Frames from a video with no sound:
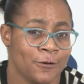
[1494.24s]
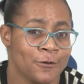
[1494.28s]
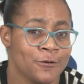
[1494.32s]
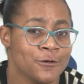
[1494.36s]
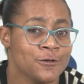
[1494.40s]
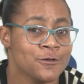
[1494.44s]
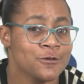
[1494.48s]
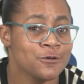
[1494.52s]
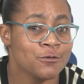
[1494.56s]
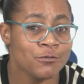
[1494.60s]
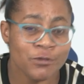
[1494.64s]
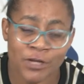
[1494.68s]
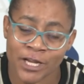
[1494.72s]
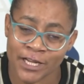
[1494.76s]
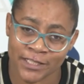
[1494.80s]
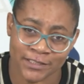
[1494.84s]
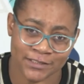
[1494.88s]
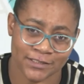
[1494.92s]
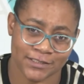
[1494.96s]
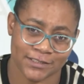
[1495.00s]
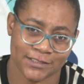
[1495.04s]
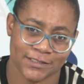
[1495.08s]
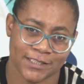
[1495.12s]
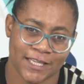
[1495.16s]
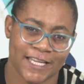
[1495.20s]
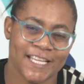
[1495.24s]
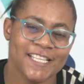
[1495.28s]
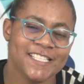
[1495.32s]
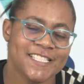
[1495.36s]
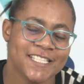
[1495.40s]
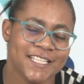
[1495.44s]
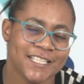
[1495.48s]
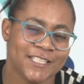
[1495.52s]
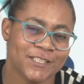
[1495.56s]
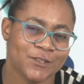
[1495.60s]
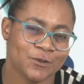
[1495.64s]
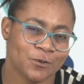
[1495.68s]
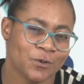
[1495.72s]
students,
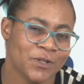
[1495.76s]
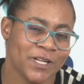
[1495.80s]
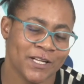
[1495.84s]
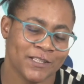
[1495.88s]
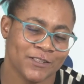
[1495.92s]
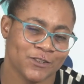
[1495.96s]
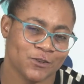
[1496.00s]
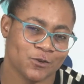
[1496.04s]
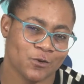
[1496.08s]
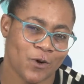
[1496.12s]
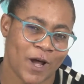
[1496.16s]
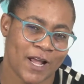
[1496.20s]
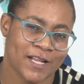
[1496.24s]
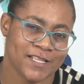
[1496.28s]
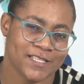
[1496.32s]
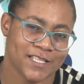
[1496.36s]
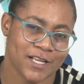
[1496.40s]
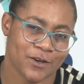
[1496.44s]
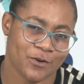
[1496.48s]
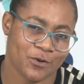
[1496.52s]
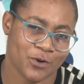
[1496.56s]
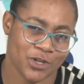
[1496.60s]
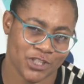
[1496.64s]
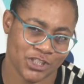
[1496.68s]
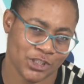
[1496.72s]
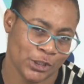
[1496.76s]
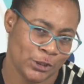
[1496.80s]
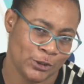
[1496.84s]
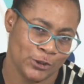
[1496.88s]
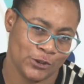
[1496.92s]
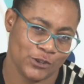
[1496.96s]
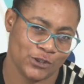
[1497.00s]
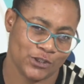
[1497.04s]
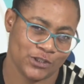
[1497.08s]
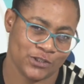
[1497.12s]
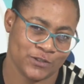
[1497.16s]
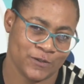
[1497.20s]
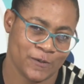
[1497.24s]
history students, to answer
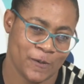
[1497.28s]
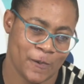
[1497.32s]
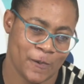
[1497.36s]
questions.